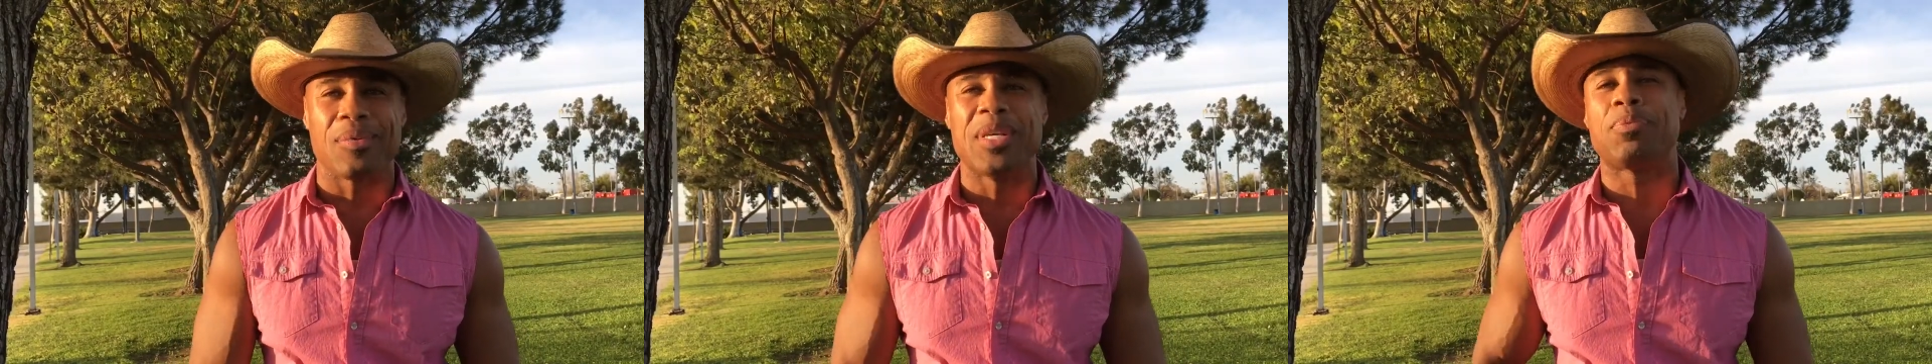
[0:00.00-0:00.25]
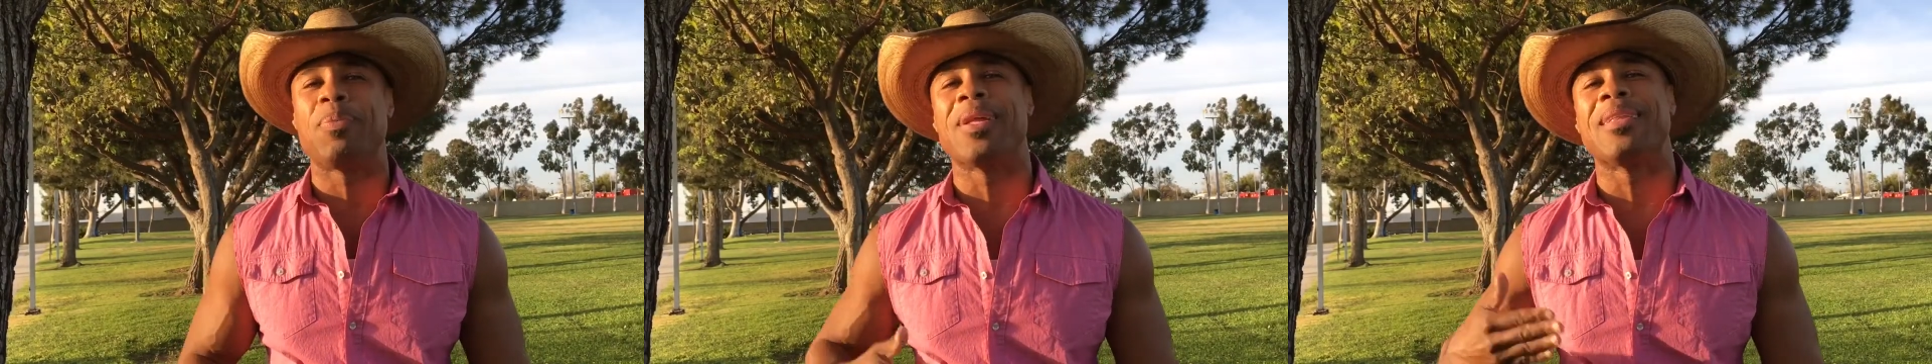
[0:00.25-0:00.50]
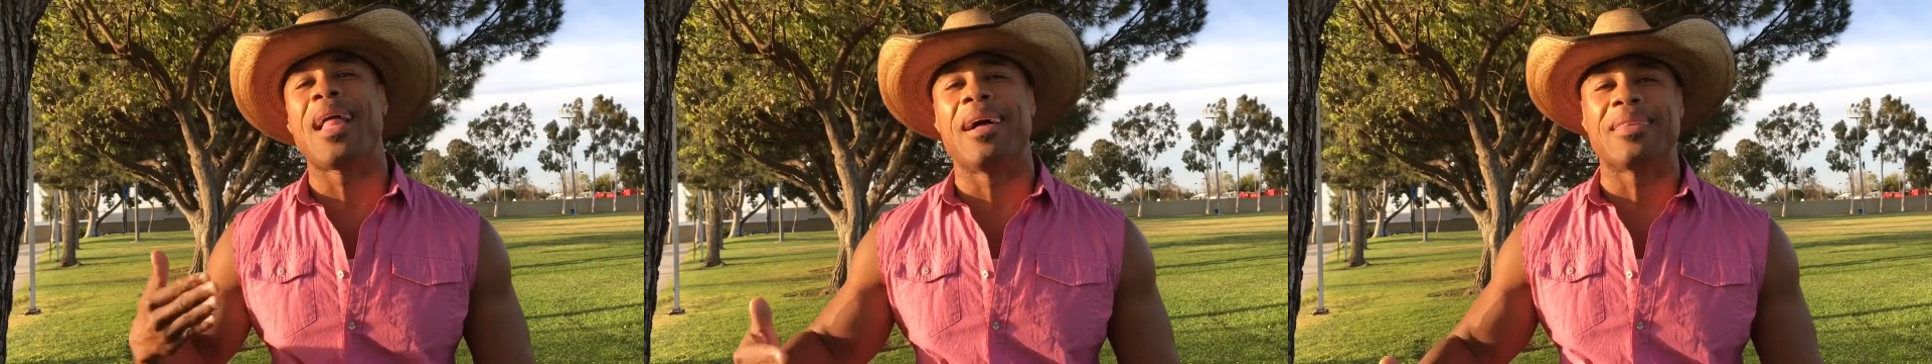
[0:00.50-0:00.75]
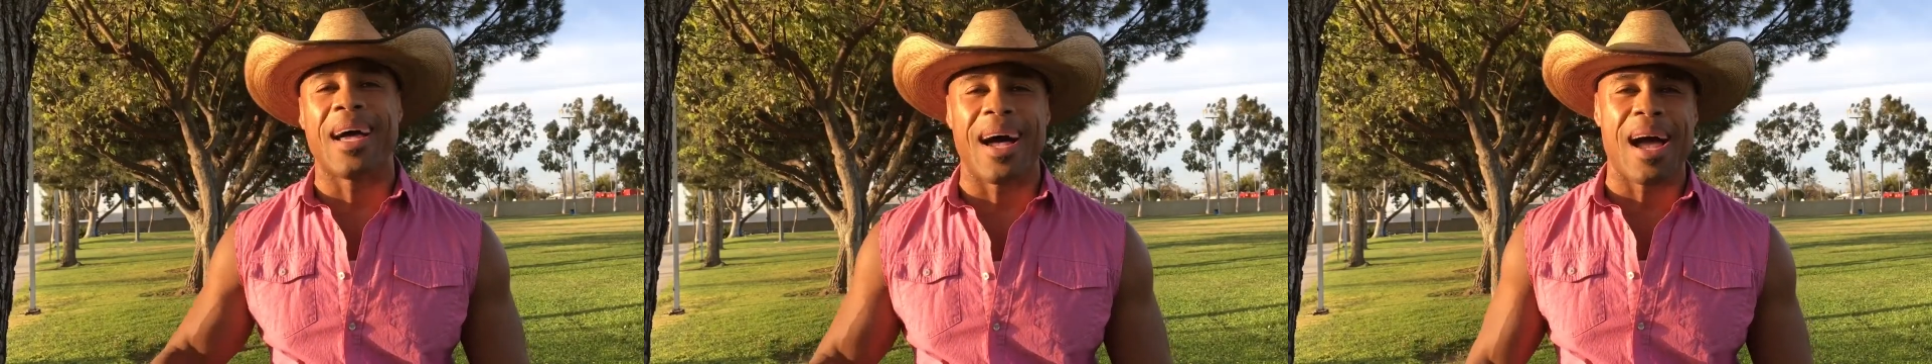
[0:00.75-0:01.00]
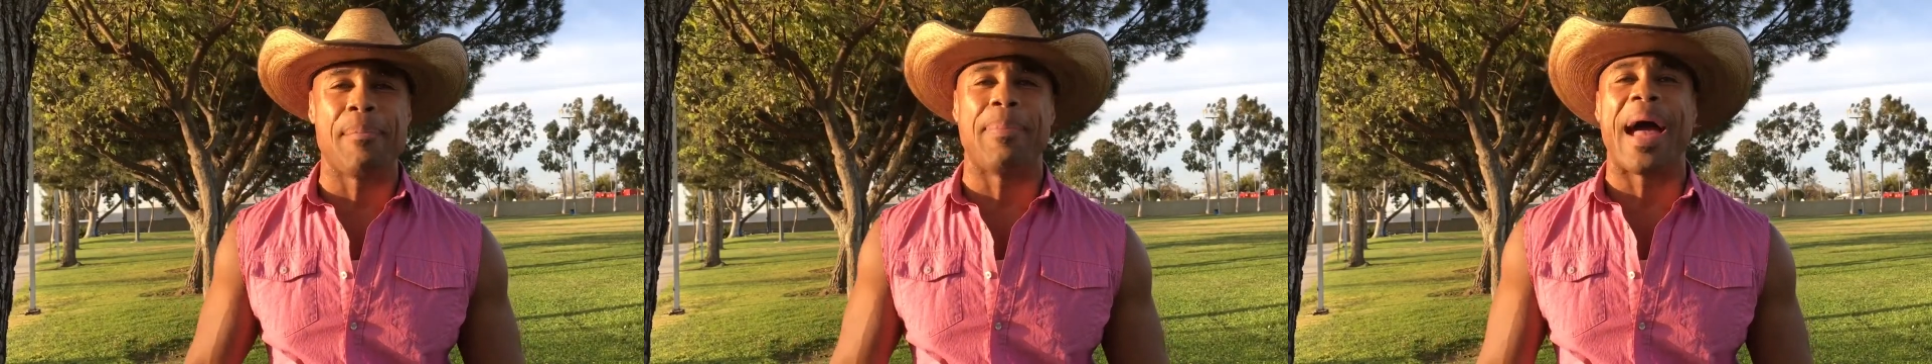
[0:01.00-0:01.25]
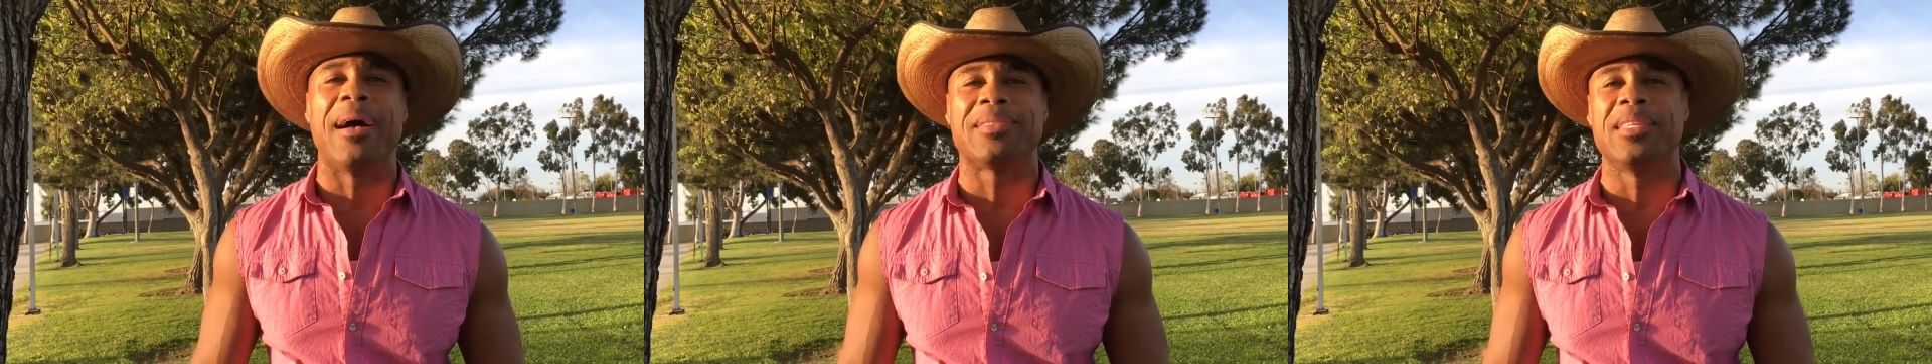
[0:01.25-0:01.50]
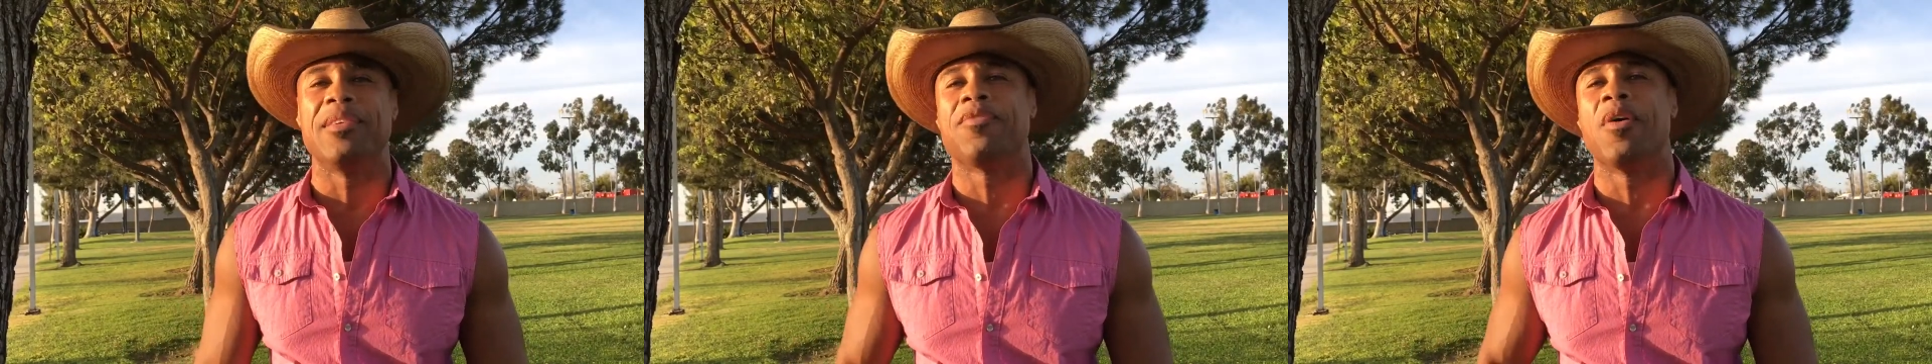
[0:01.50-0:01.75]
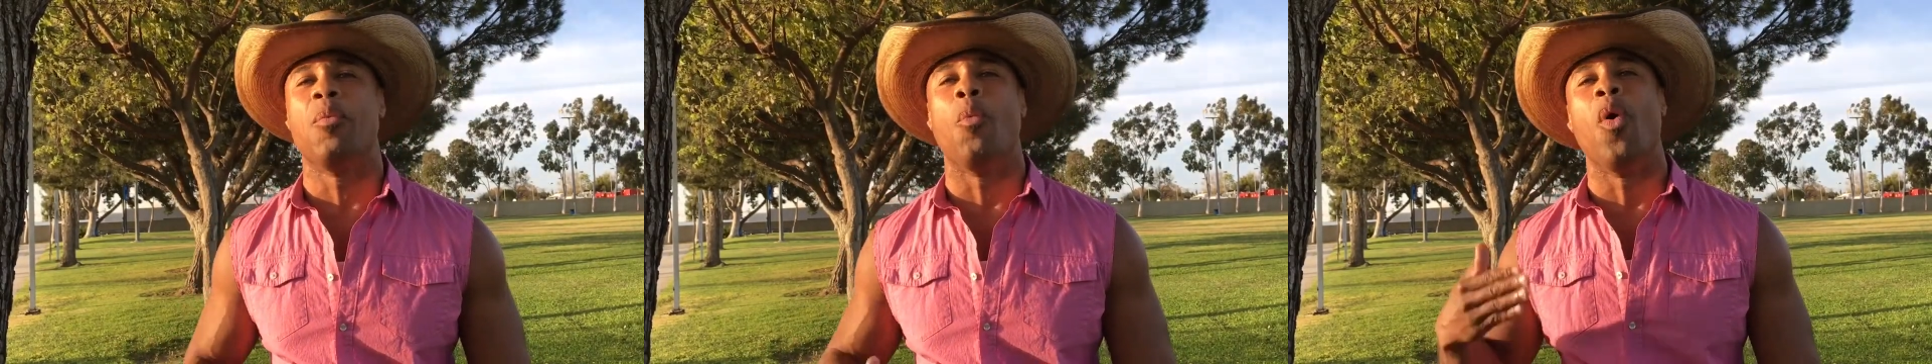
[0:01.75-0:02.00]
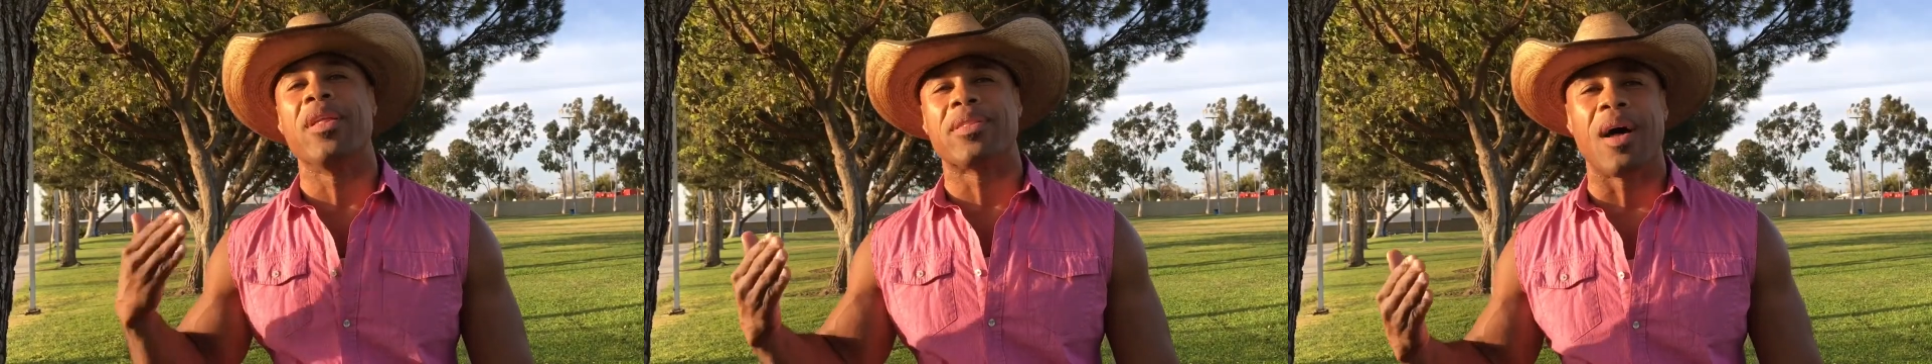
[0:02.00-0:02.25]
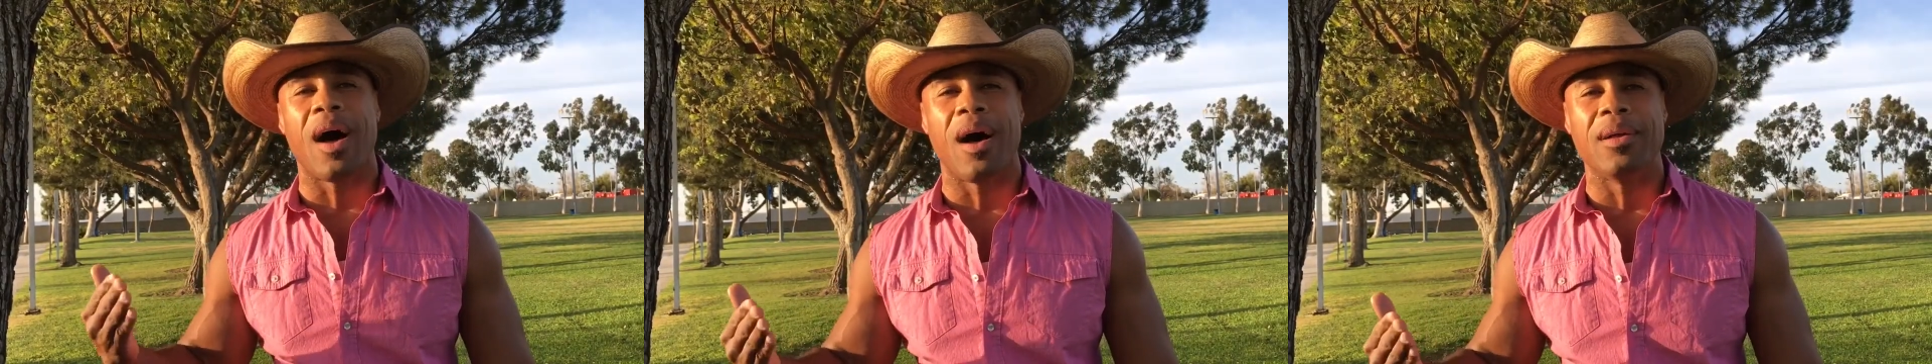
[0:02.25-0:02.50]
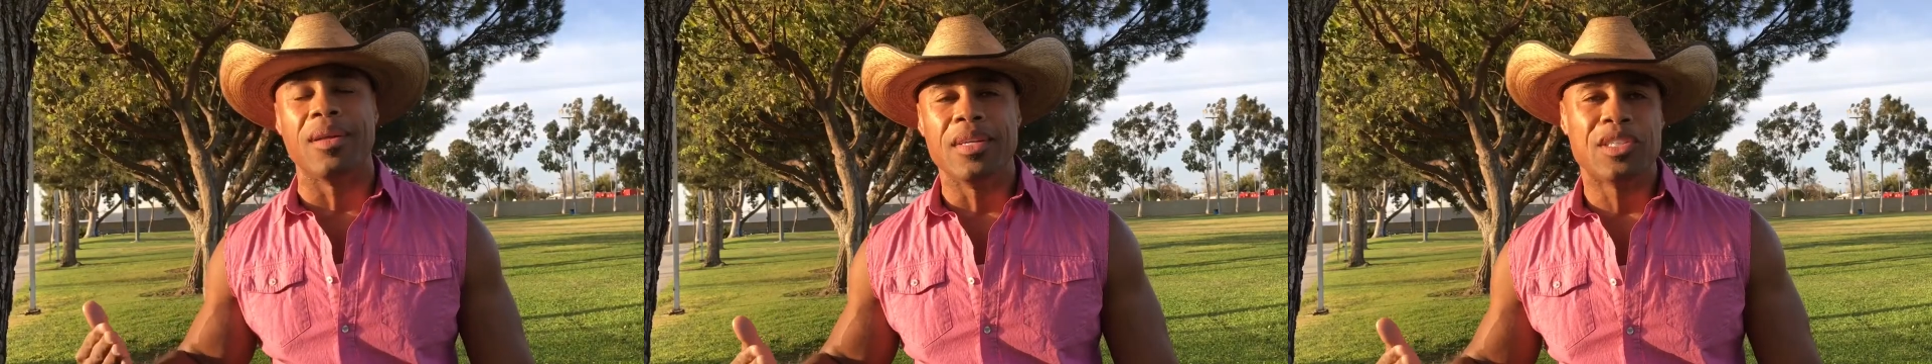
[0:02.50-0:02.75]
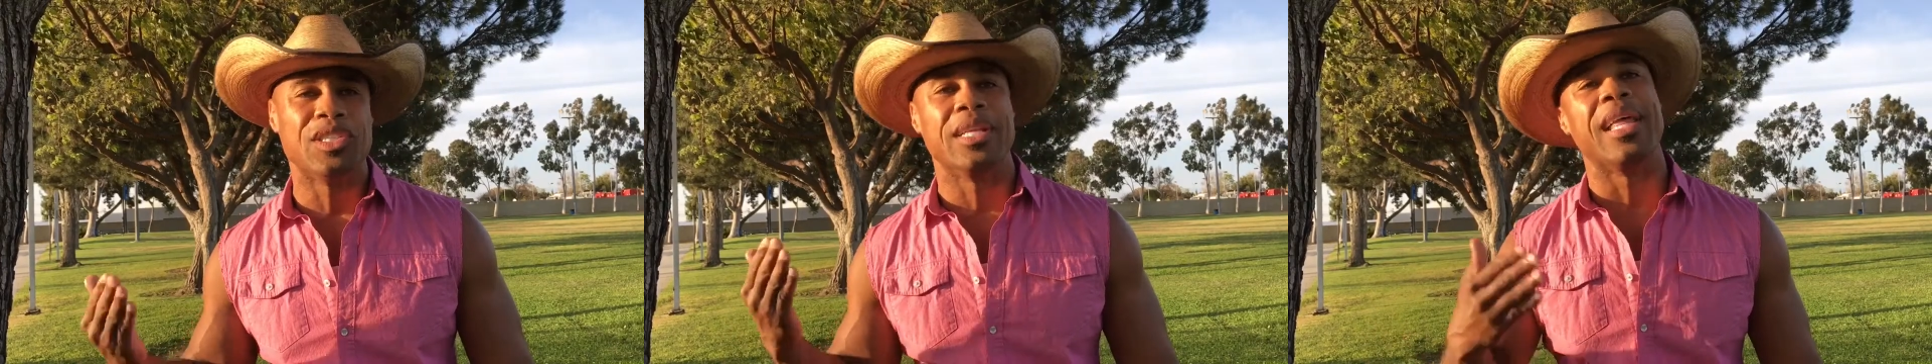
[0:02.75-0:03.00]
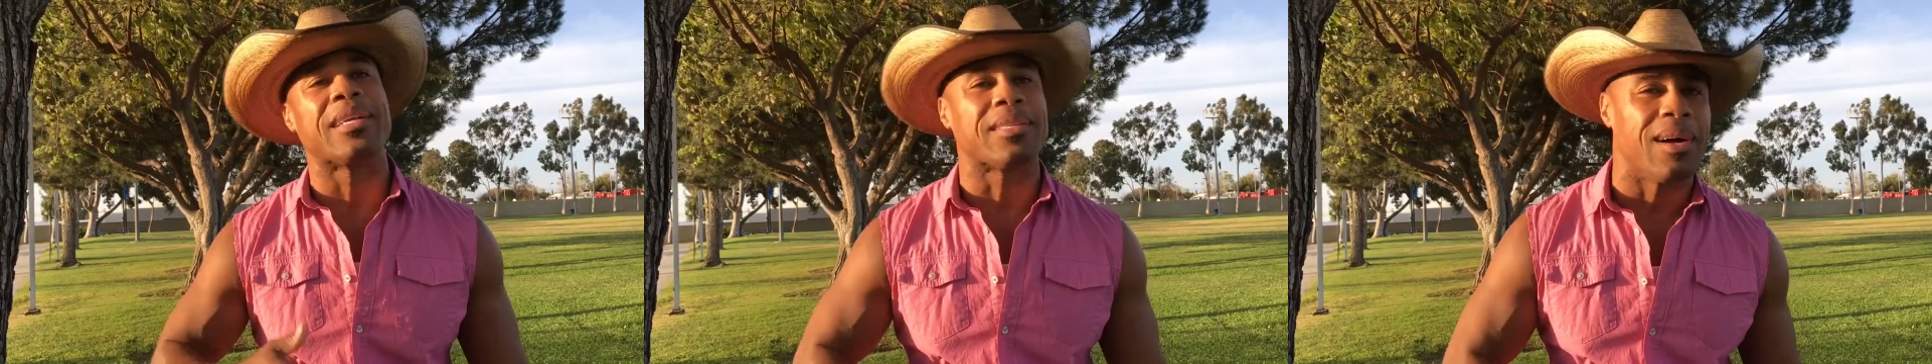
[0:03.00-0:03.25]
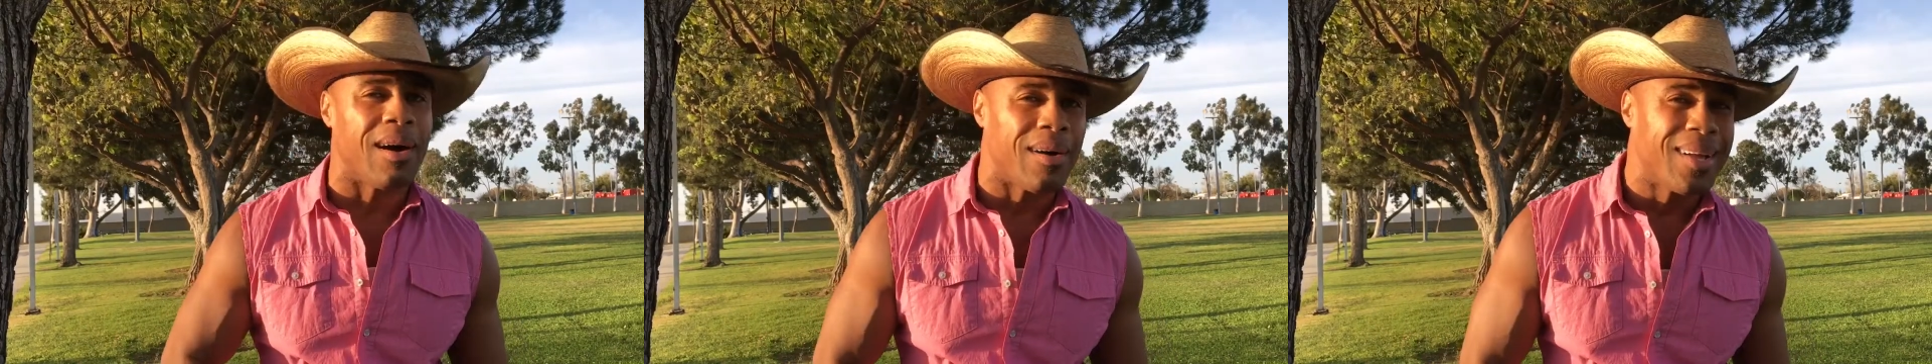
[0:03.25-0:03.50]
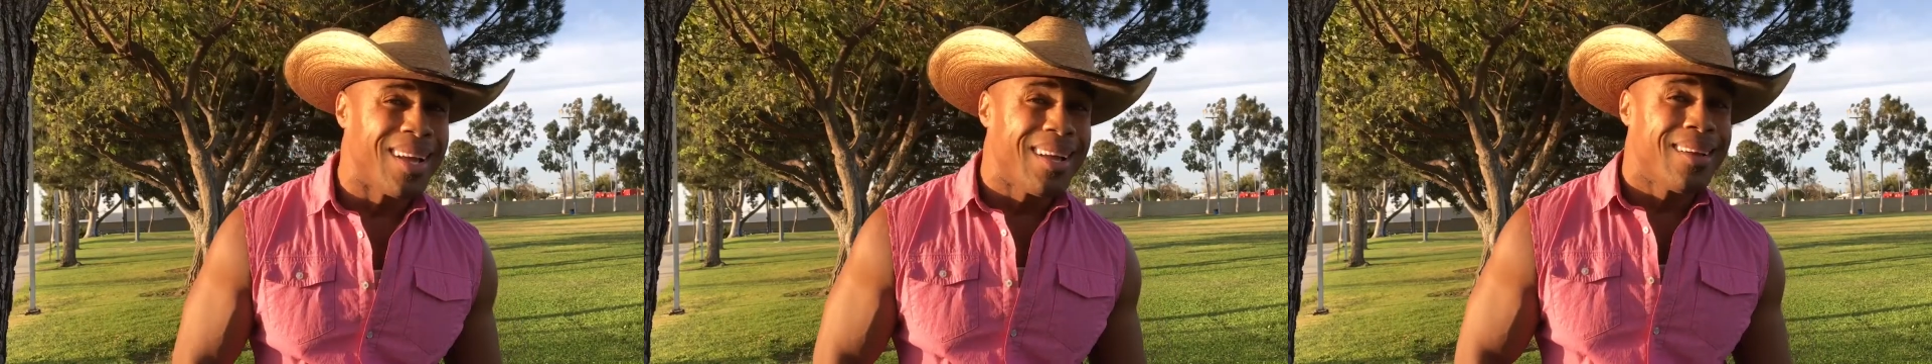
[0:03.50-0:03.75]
We spend a lot of time bouncing from one thought to the next thought.